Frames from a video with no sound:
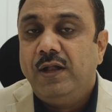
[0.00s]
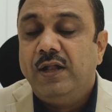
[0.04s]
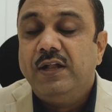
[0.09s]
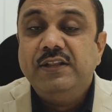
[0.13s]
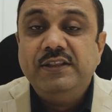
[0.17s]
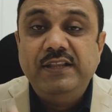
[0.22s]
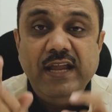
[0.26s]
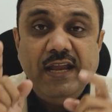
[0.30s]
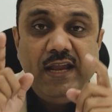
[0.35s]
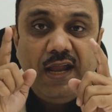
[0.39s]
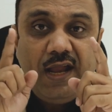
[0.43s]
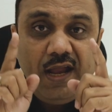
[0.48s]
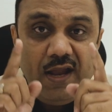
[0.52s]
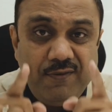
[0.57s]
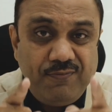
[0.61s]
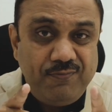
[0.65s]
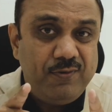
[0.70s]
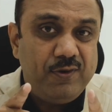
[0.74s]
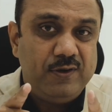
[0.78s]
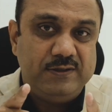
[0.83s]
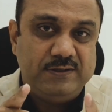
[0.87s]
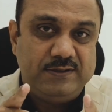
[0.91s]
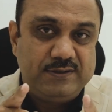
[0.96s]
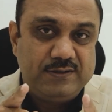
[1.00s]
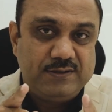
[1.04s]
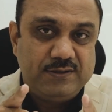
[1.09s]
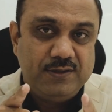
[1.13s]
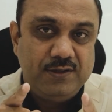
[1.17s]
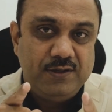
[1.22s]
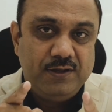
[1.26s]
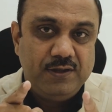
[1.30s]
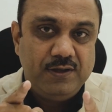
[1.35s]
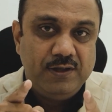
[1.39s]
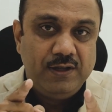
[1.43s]
The
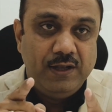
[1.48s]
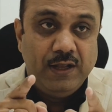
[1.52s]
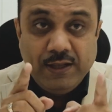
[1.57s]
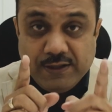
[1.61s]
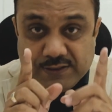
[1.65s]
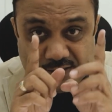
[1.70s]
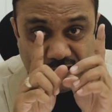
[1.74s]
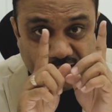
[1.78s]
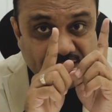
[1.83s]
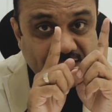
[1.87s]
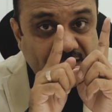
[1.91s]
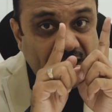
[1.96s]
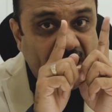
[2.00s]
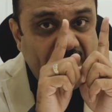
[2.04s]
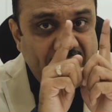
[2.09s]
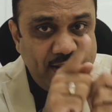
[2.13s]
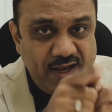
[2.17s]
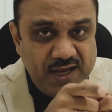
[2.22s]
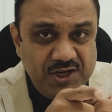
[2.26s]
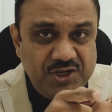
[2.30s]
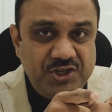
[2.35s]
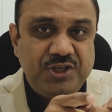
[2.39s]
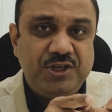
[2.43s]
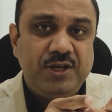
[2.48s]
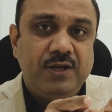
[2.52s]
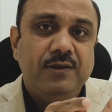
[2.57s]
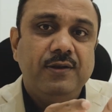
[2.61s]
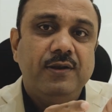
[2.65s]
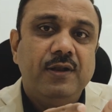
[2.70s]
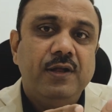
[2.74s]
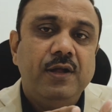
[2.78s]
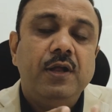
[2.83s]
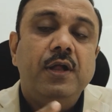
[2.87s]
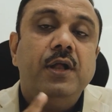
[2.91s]
efforts, the direction,